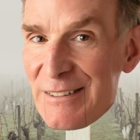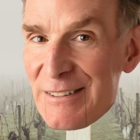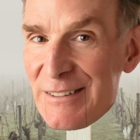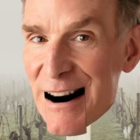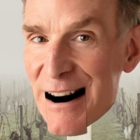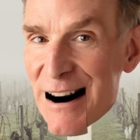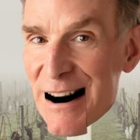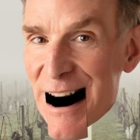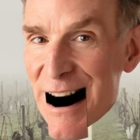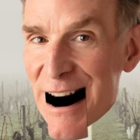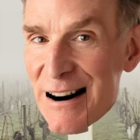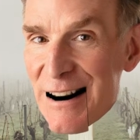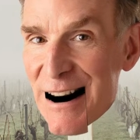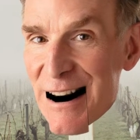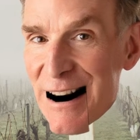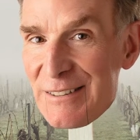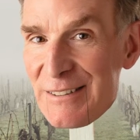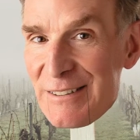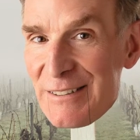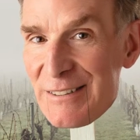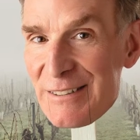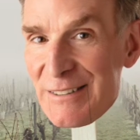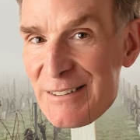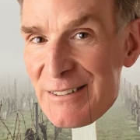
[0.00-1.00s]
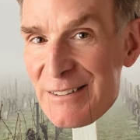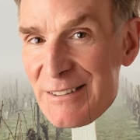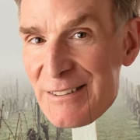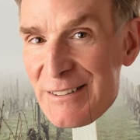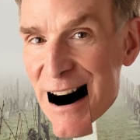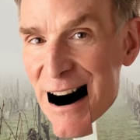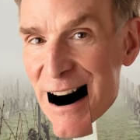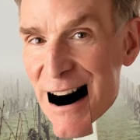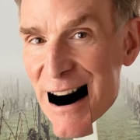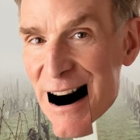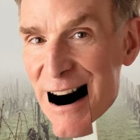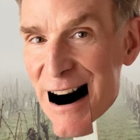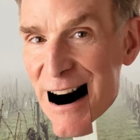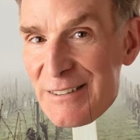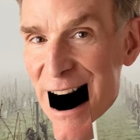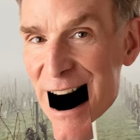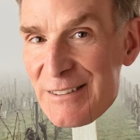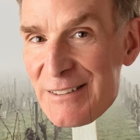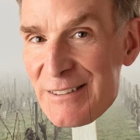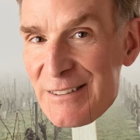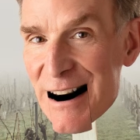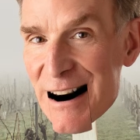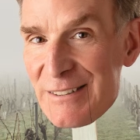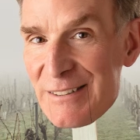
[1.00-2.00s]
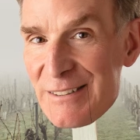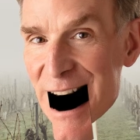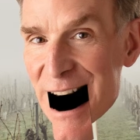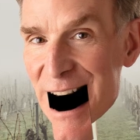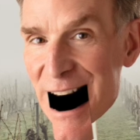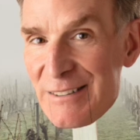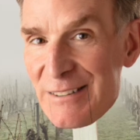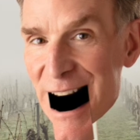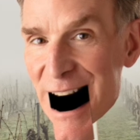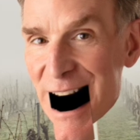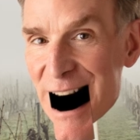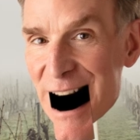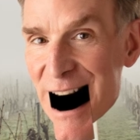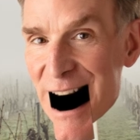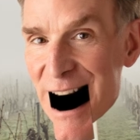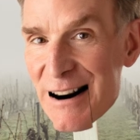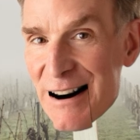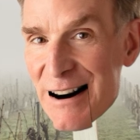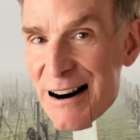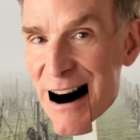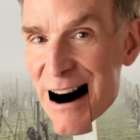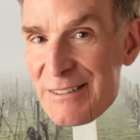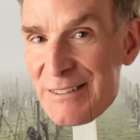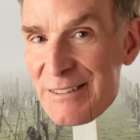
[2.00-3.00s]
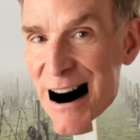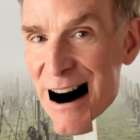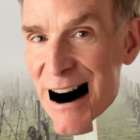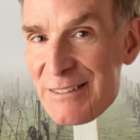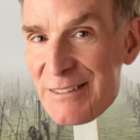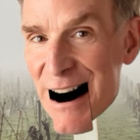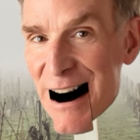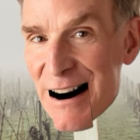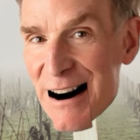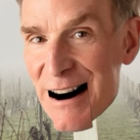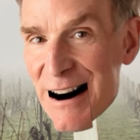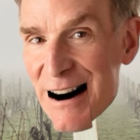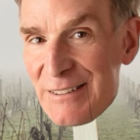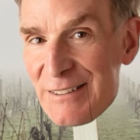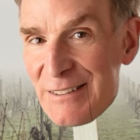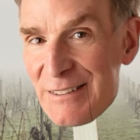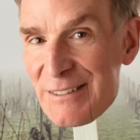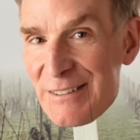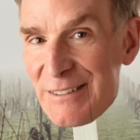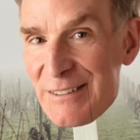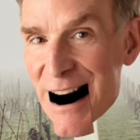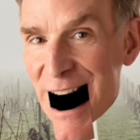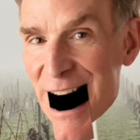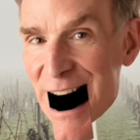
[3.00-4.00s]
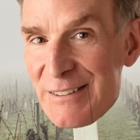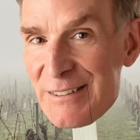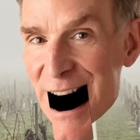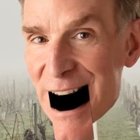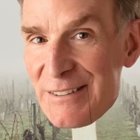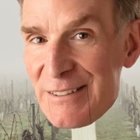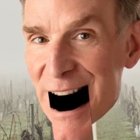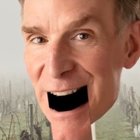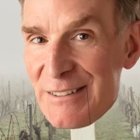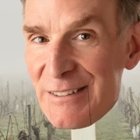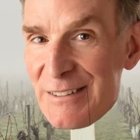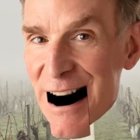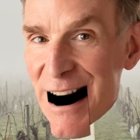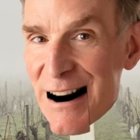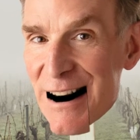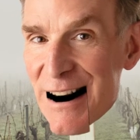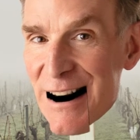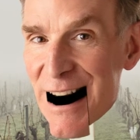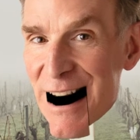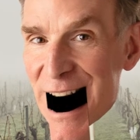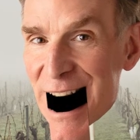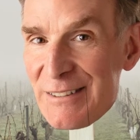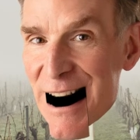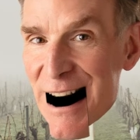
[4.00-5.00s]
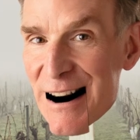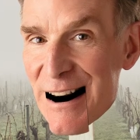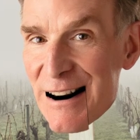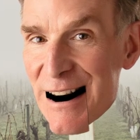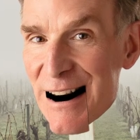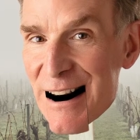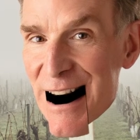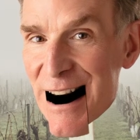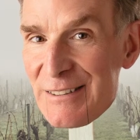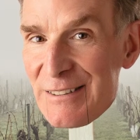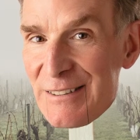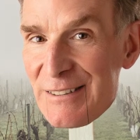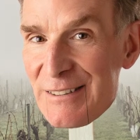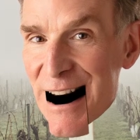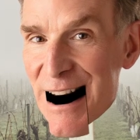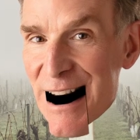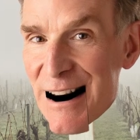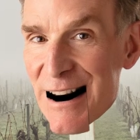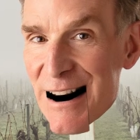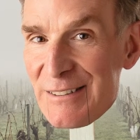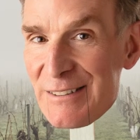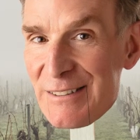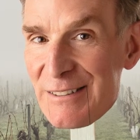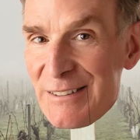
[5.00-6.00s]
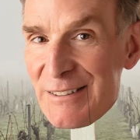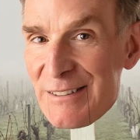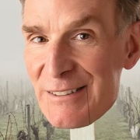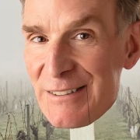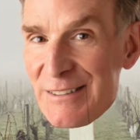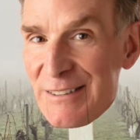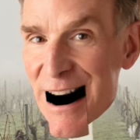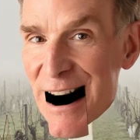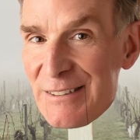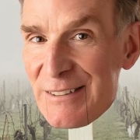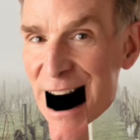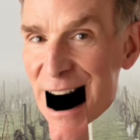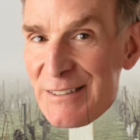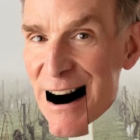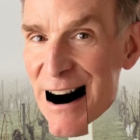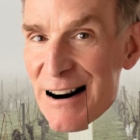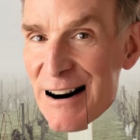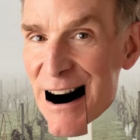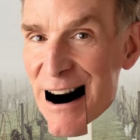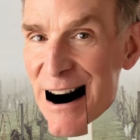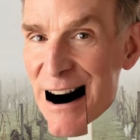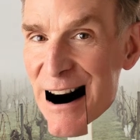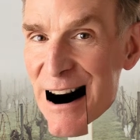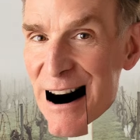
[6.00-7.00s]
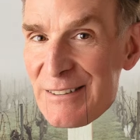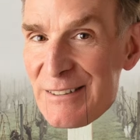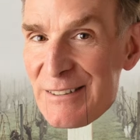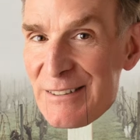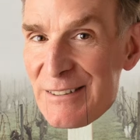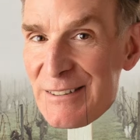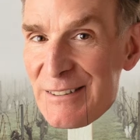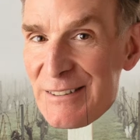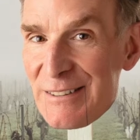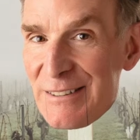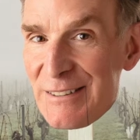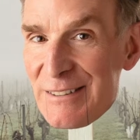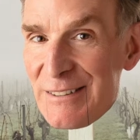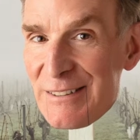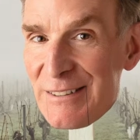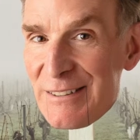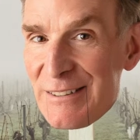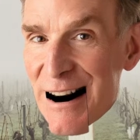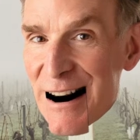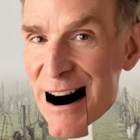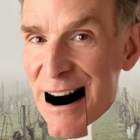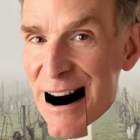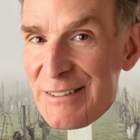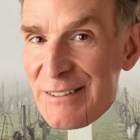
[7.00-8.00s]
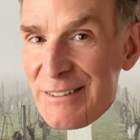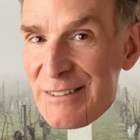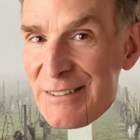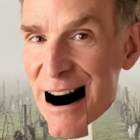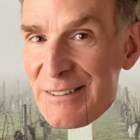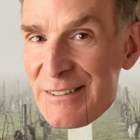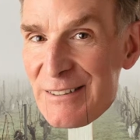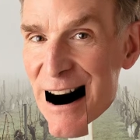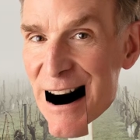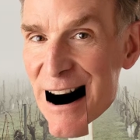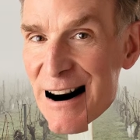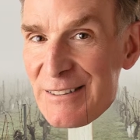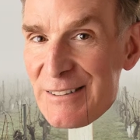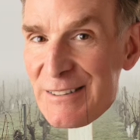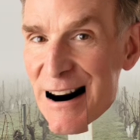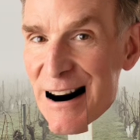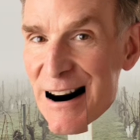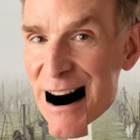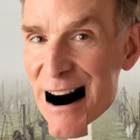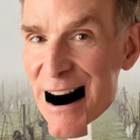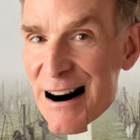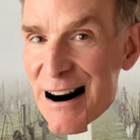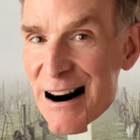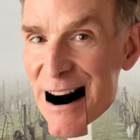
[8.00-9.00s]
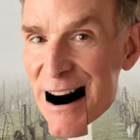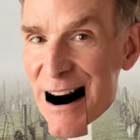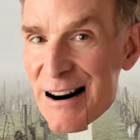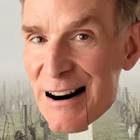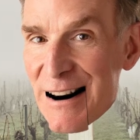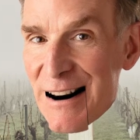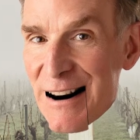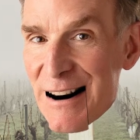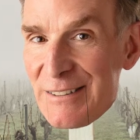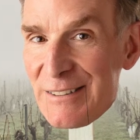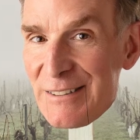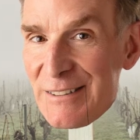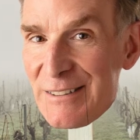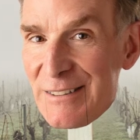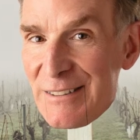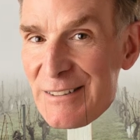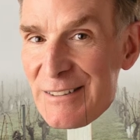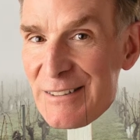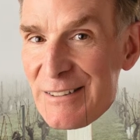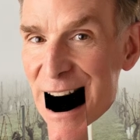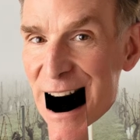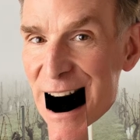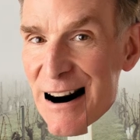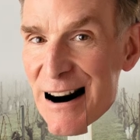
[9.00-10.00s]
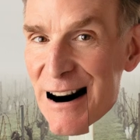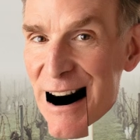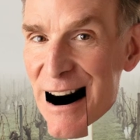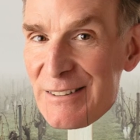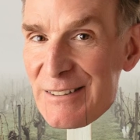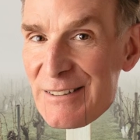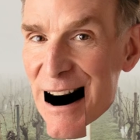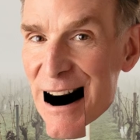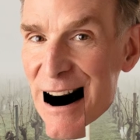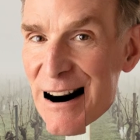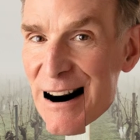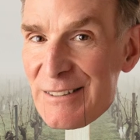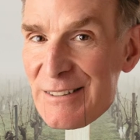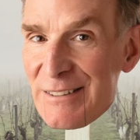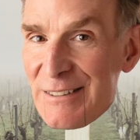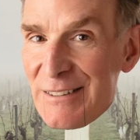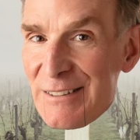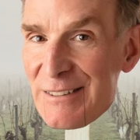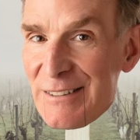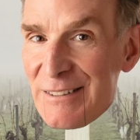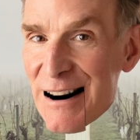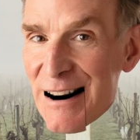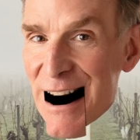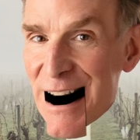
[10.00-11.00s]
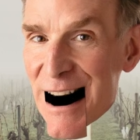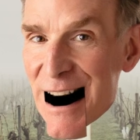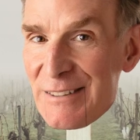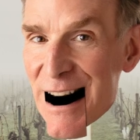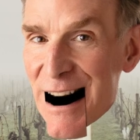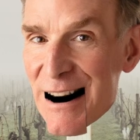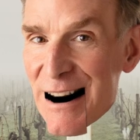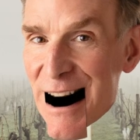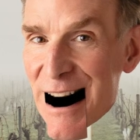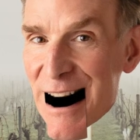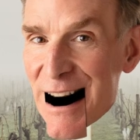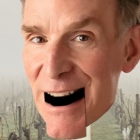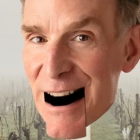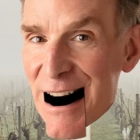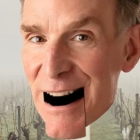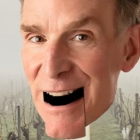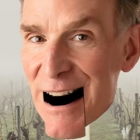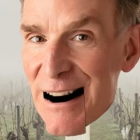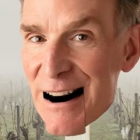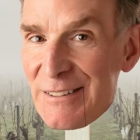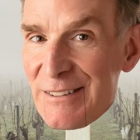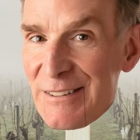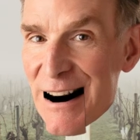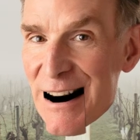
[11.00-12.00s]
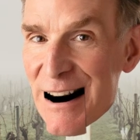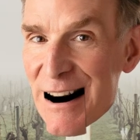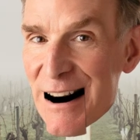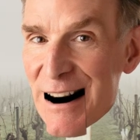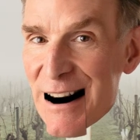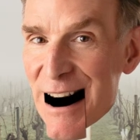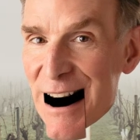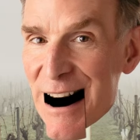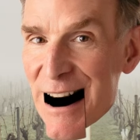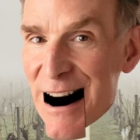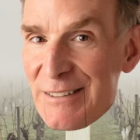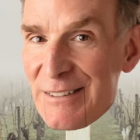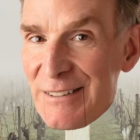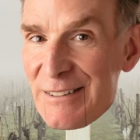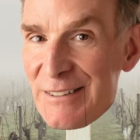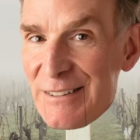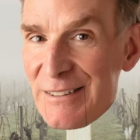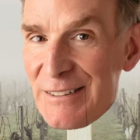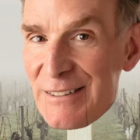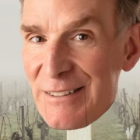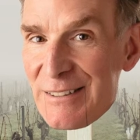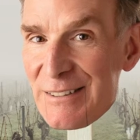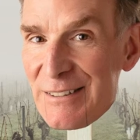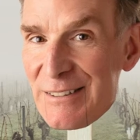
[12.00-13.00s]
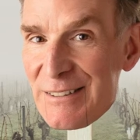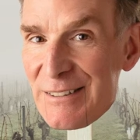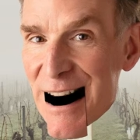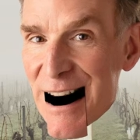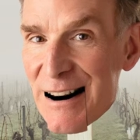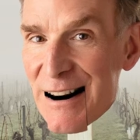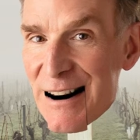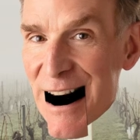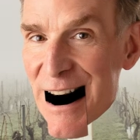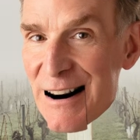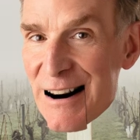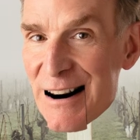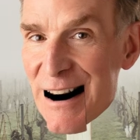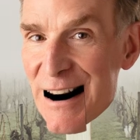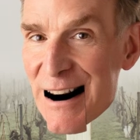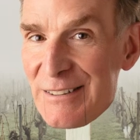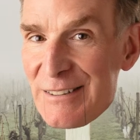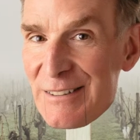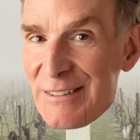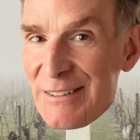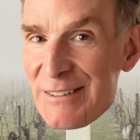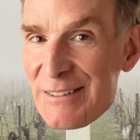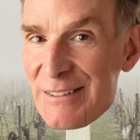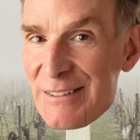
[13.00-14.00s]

It's really, uh, you cannot help but notice. I mean, I'm not the first guy to observe this. You have a lot of men of European descent passing these extraordinary laws based on ignorance.